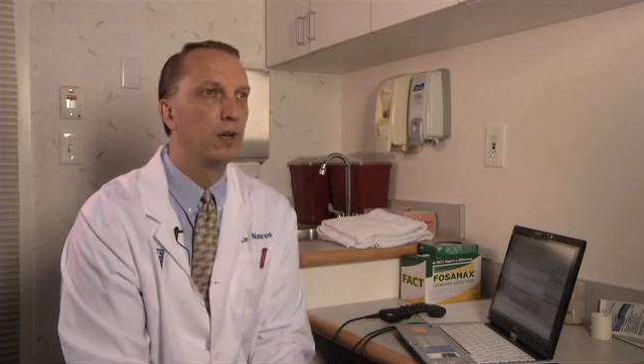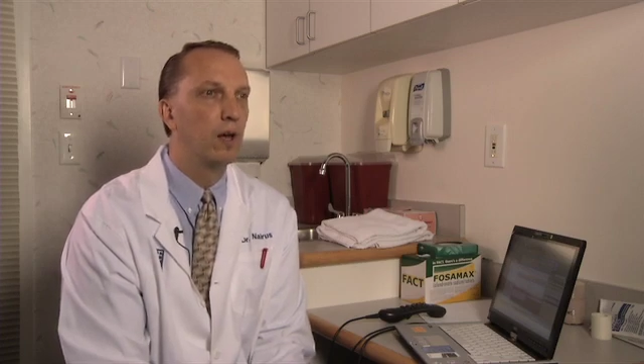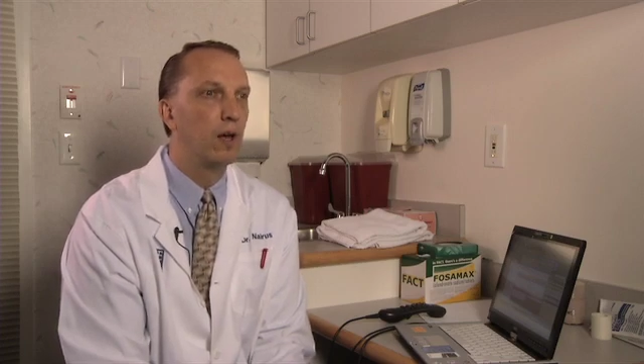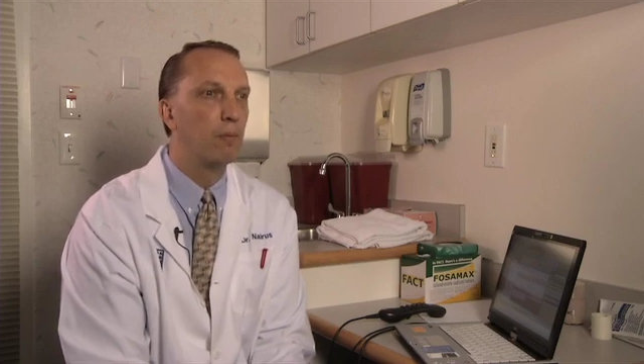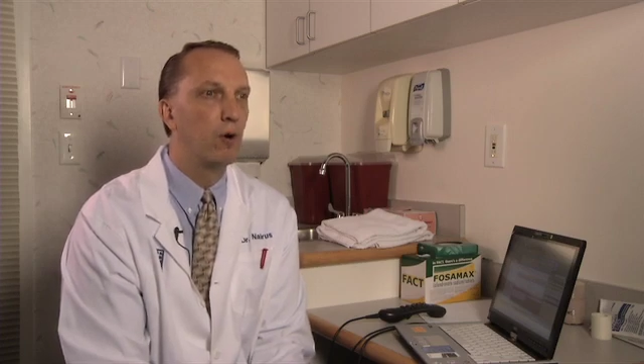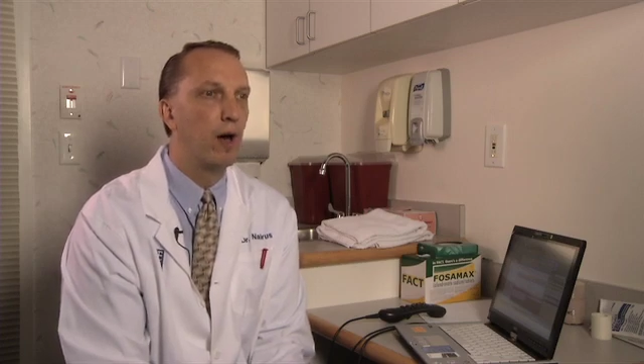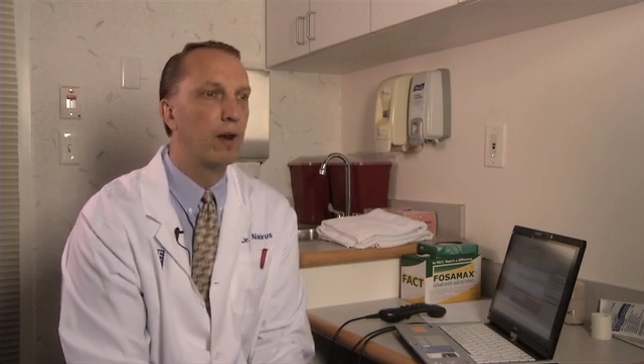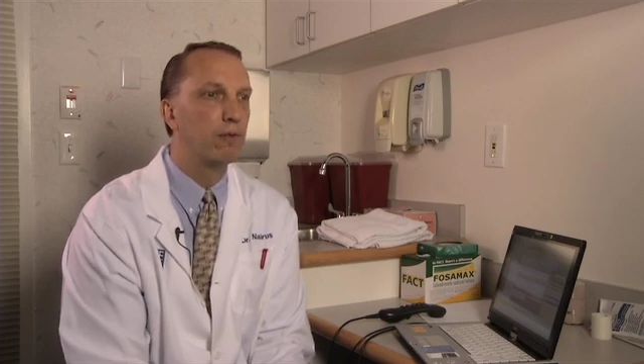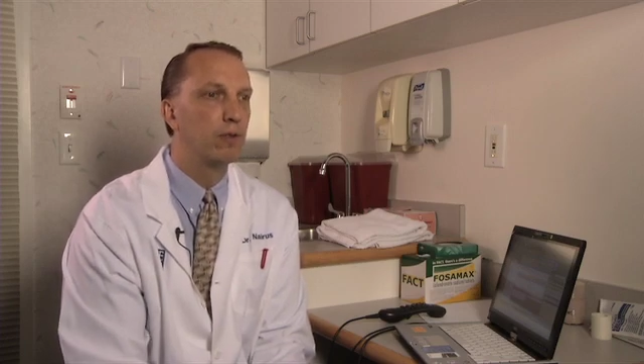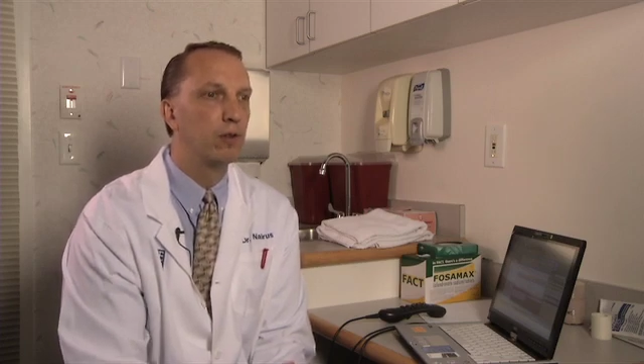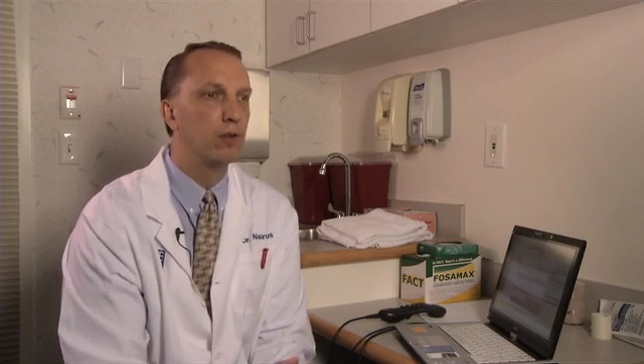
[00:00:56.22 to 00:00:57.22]
A lot
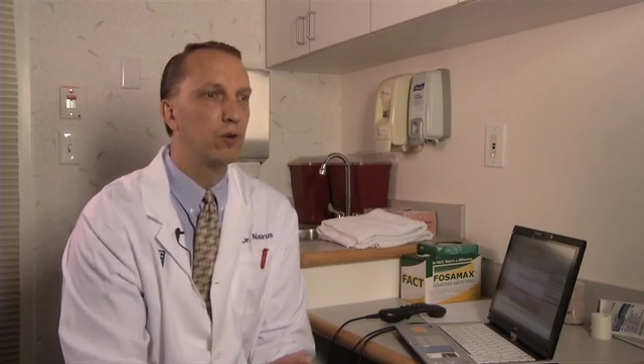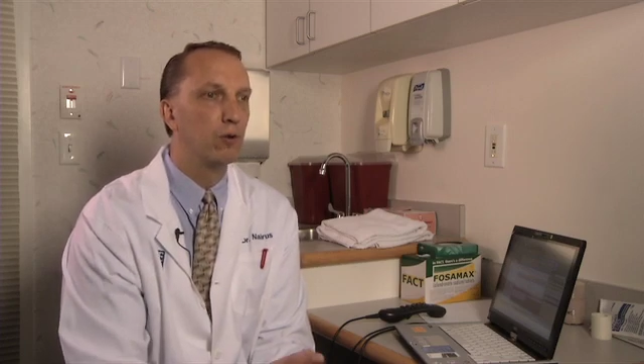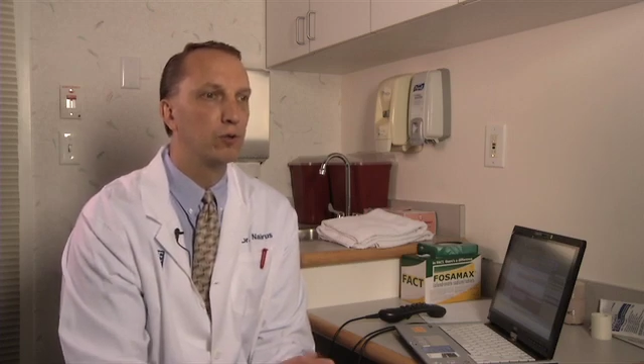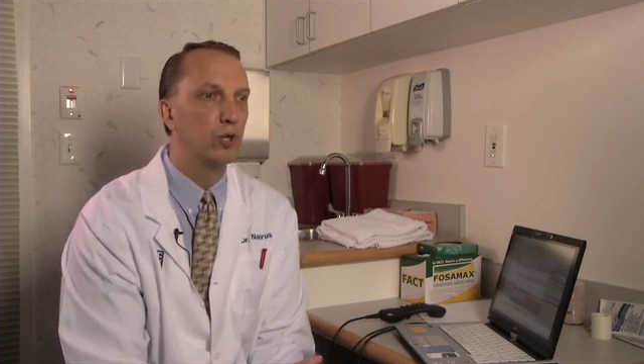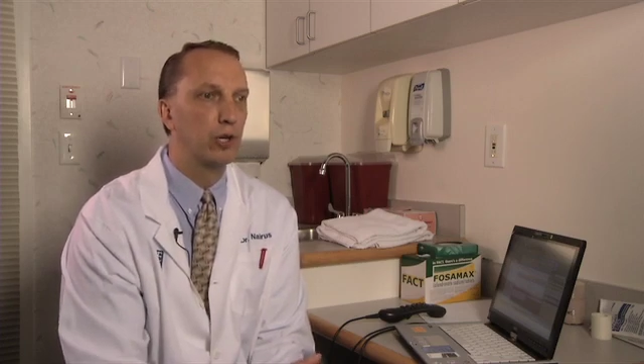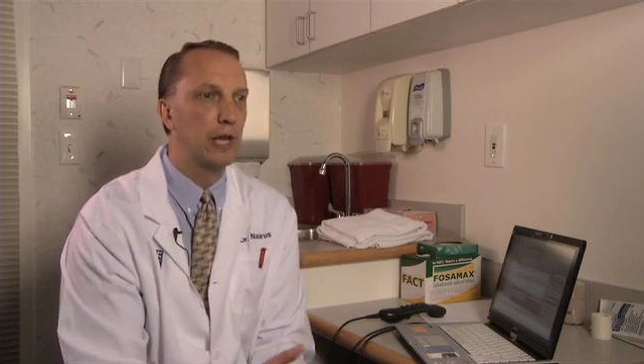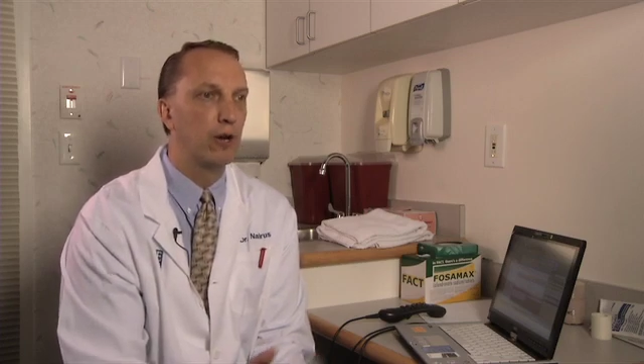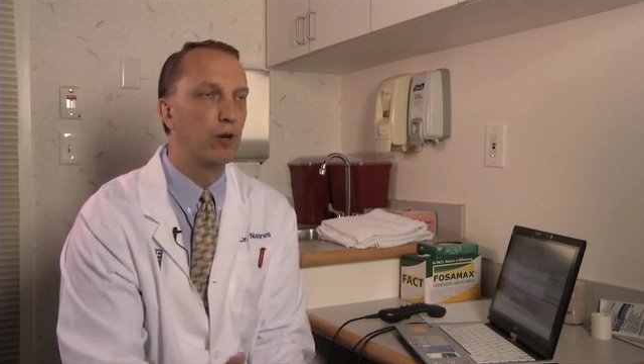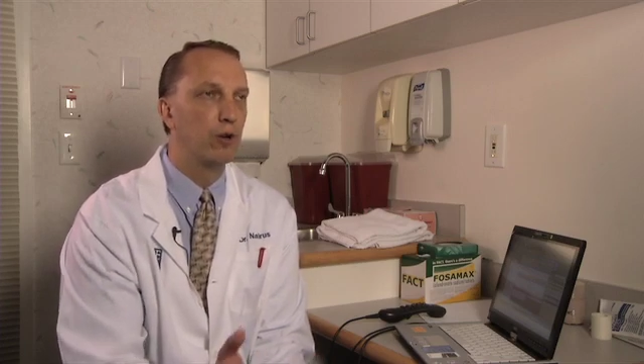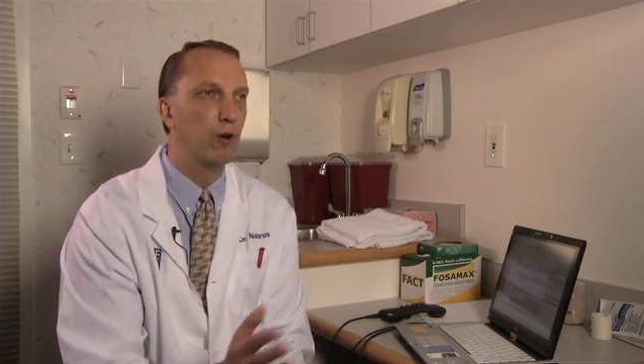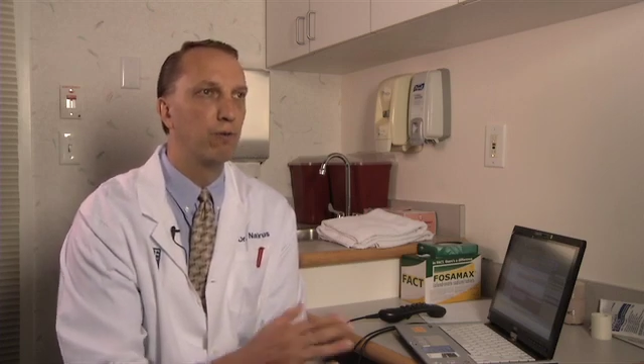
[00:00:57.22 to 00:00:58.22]
of the notes are
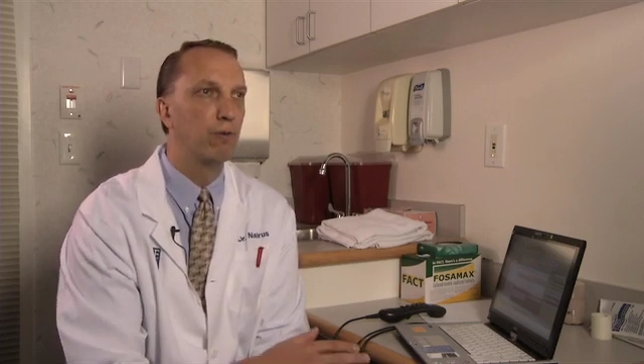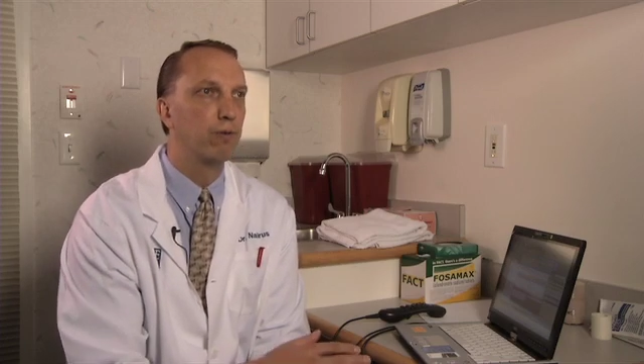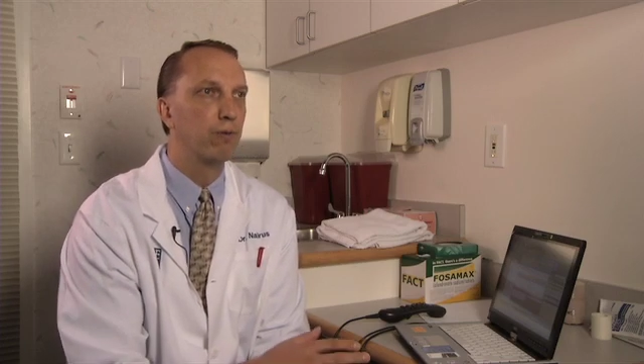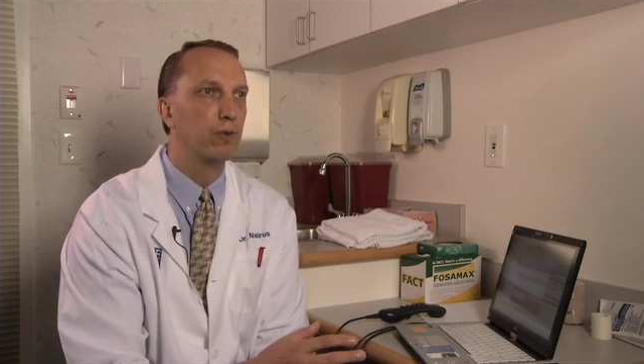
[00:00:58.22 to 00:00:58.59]
carried over,